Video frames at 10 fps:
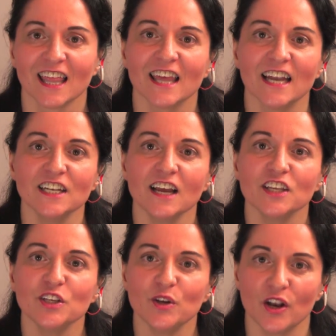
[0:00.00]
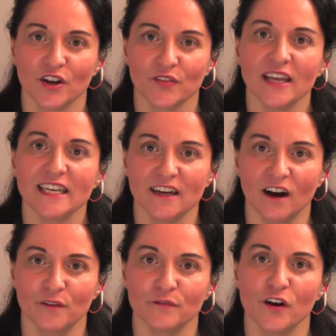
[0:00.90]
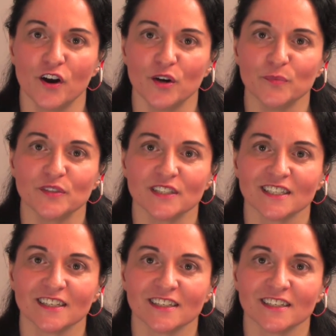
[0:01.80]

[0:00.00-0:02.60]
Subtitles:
Then you learn the ER verbs.